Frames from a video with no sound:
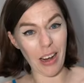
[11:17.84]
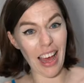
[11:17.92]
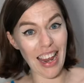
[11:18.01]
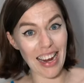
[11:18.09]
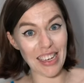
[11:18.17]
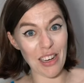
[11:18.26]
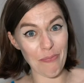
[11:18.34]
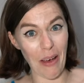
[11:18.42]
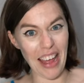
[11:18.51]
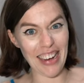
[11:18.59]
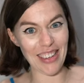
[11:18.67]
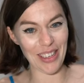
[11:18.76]
I'm glad I didn't
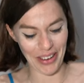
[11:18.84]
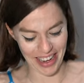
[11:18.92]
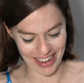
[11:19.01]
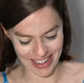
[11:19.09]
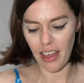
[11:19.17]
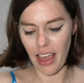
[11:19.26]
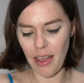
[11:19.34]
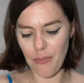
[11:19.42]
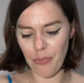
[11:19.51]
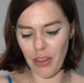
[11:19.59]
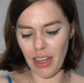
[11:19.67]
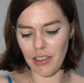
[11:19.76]
bite into it. Okay,
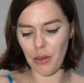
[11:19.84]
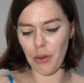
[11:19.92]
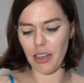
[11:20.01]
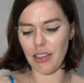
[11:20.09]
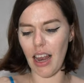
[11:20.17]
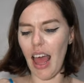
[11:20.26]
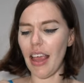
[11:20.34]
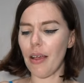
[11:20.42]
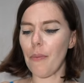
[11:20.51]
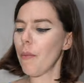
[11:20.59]
let's see what it's like.